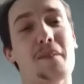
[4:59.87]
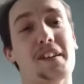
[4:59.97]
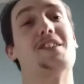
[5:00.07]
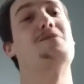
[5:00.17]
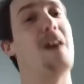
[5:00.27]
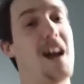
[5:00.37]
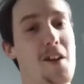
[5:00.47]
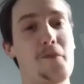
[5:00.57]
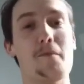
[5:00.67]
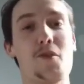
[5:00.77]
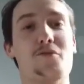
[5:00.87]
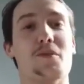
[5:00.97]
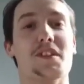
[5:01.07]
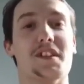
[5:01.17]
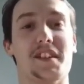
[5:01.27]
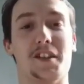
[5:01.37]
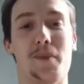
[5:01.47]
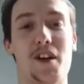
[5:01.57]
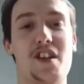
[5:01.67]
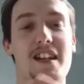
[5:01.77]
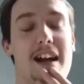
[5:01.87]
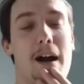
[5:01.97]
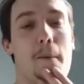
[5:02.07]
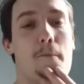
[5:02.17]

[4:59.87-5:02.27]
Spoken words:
them myself, but I love the movements, especially